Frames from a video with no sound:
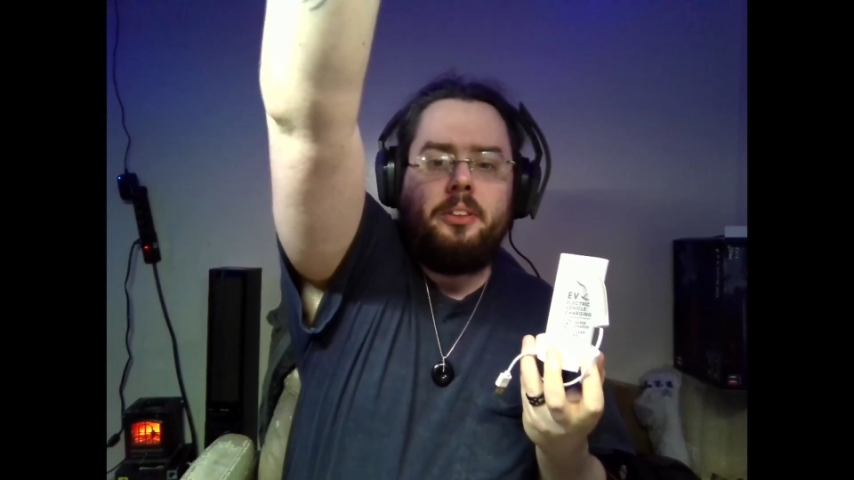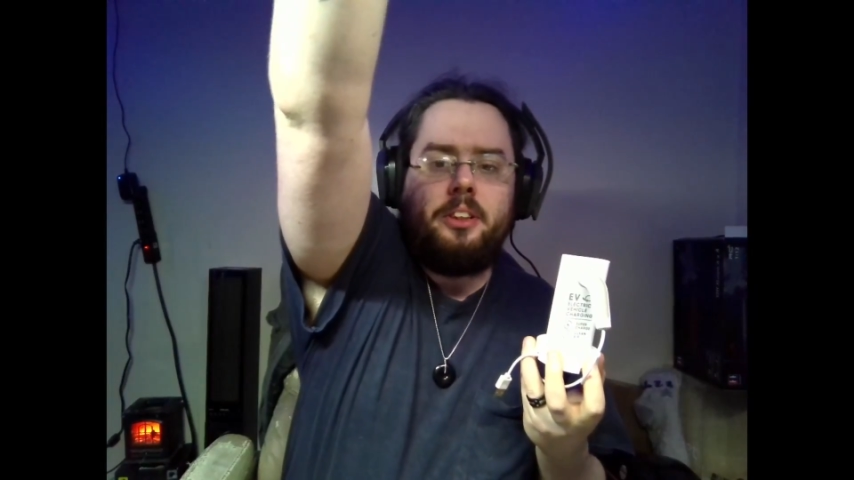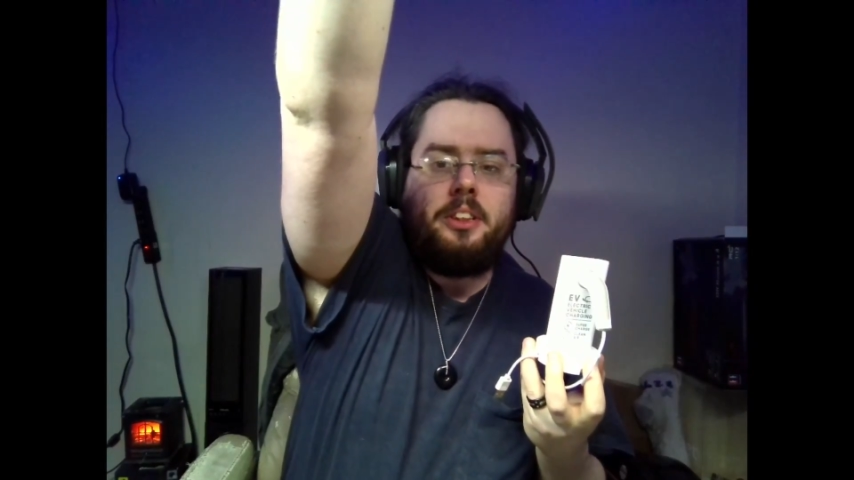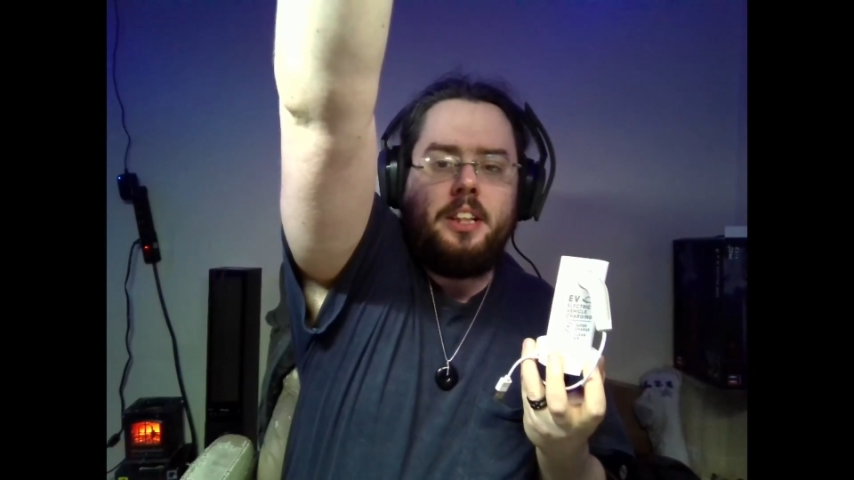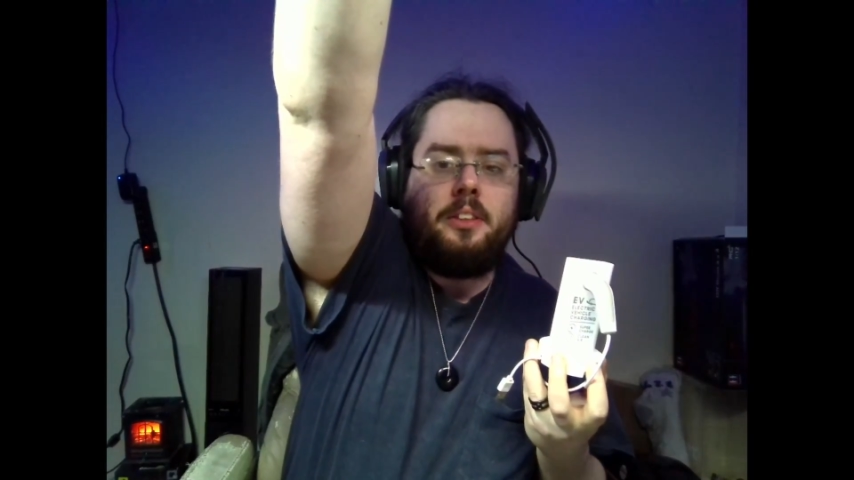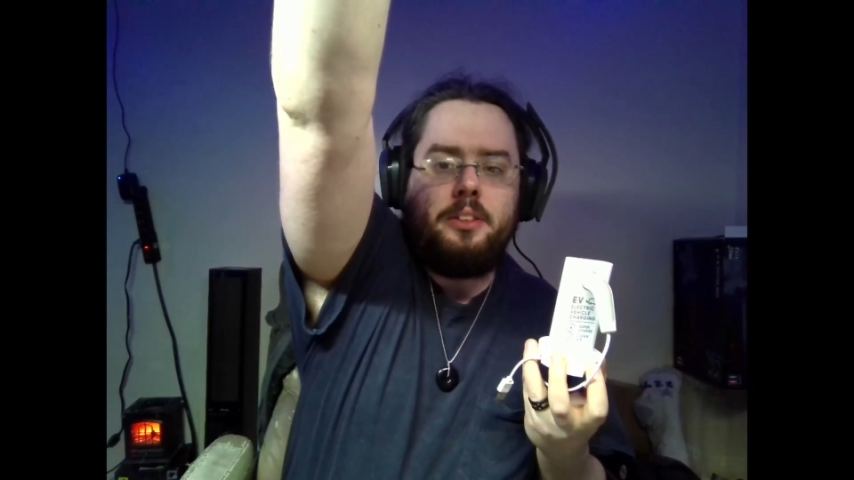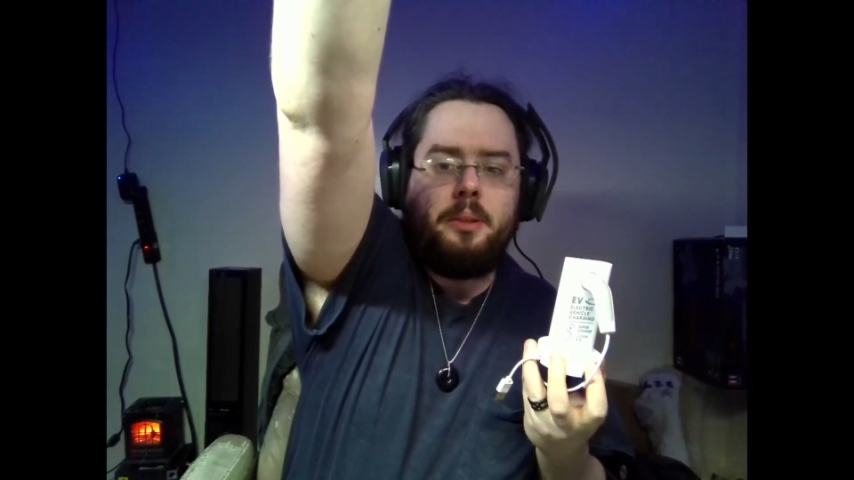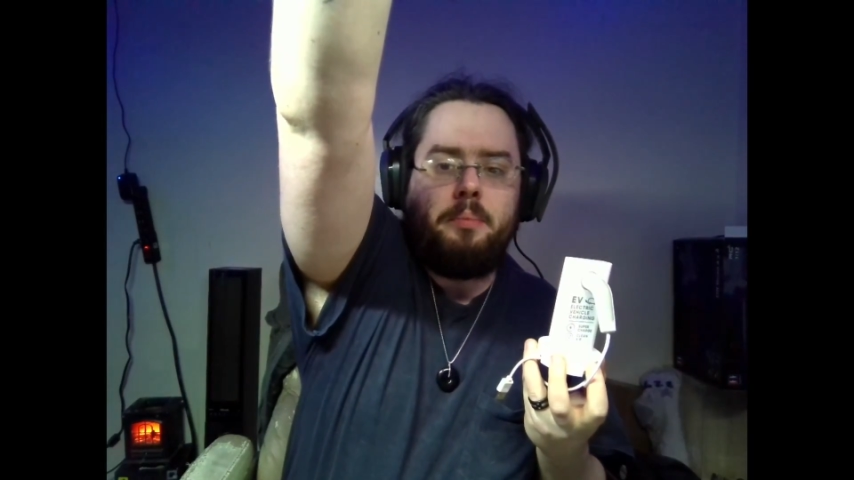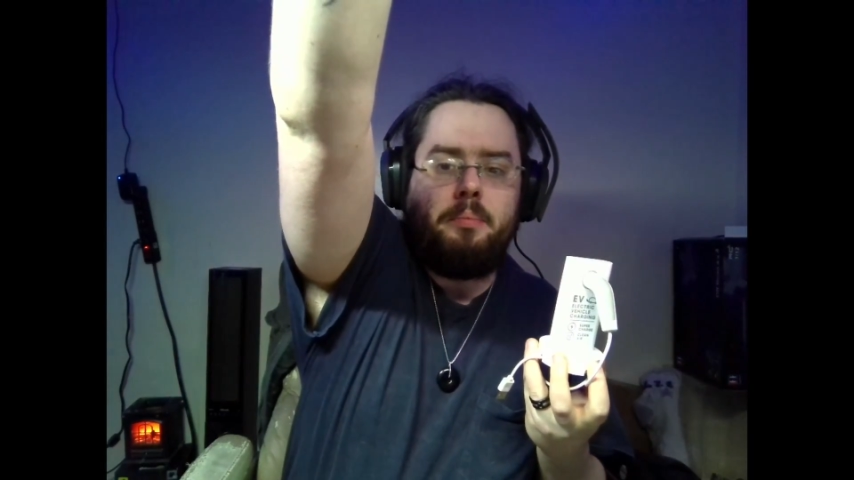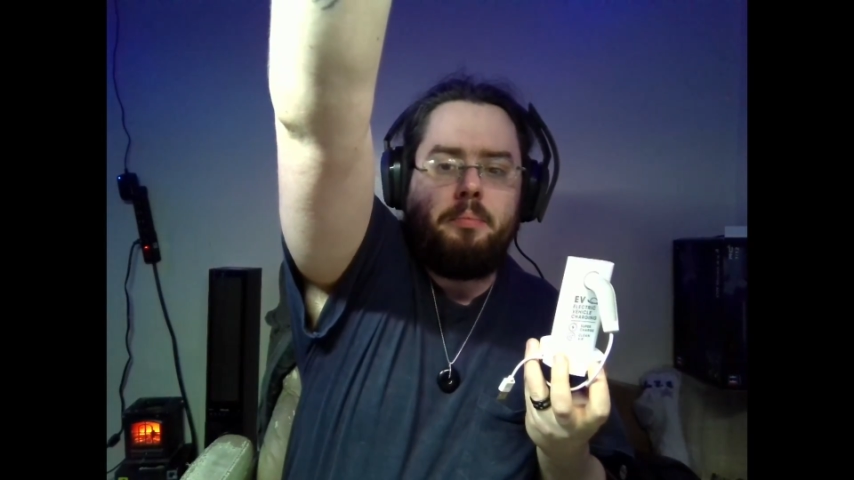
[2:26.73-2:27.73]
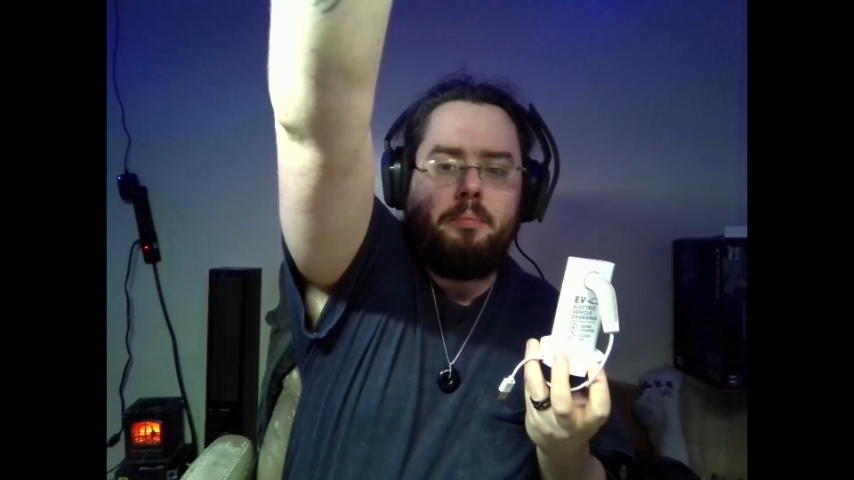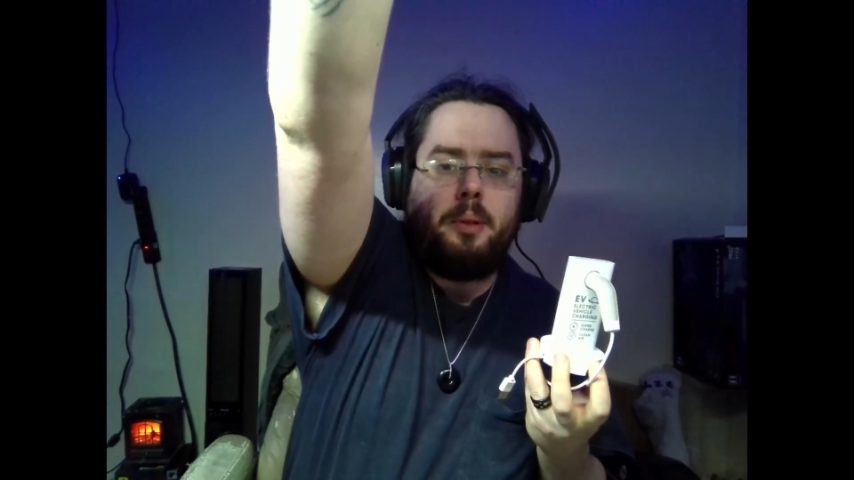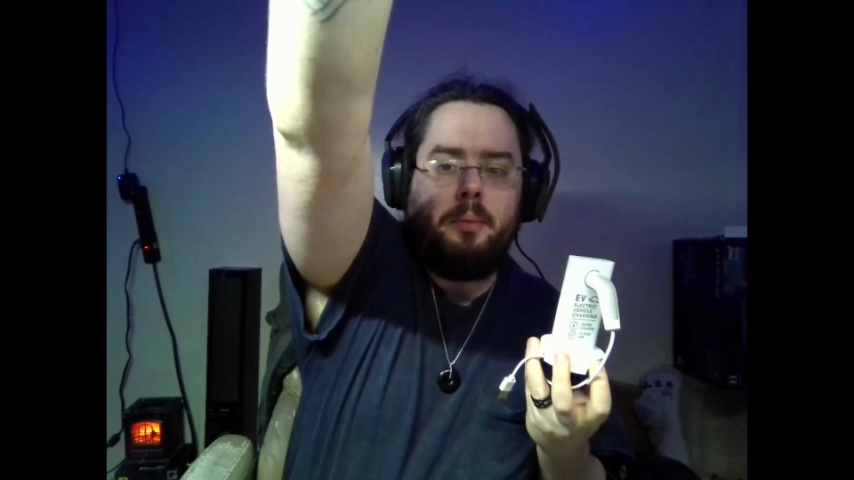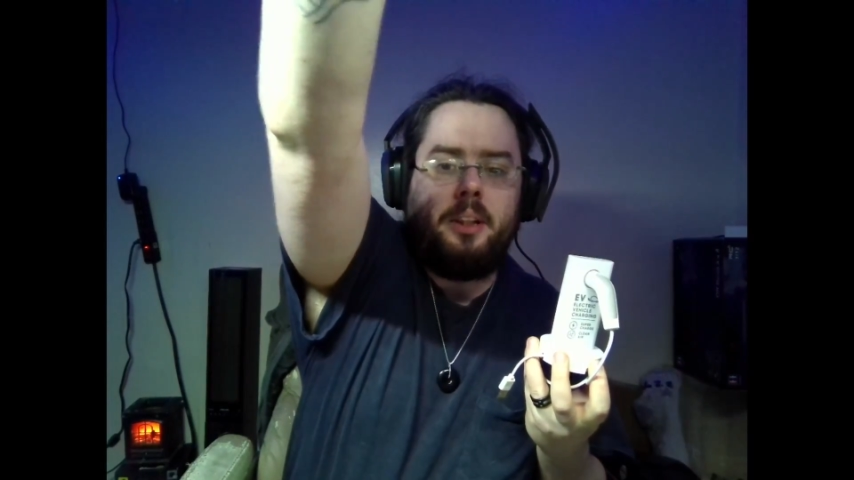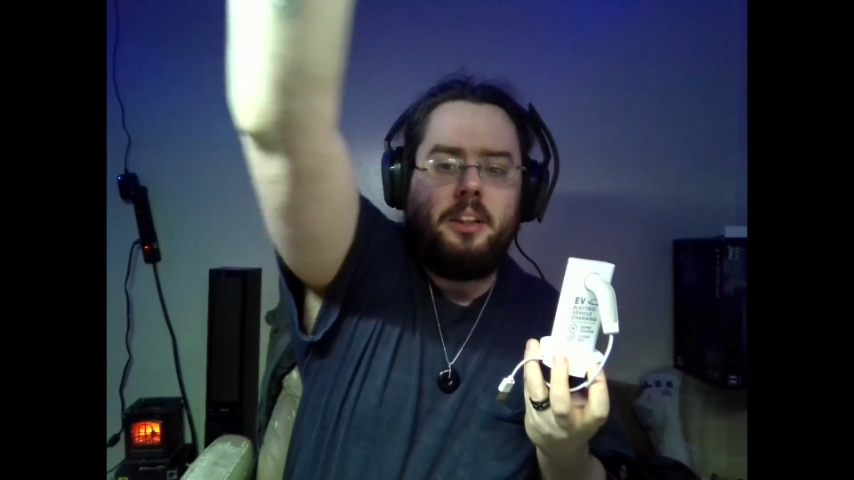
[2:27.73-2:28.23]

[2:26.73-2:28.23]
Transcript: these down so maybe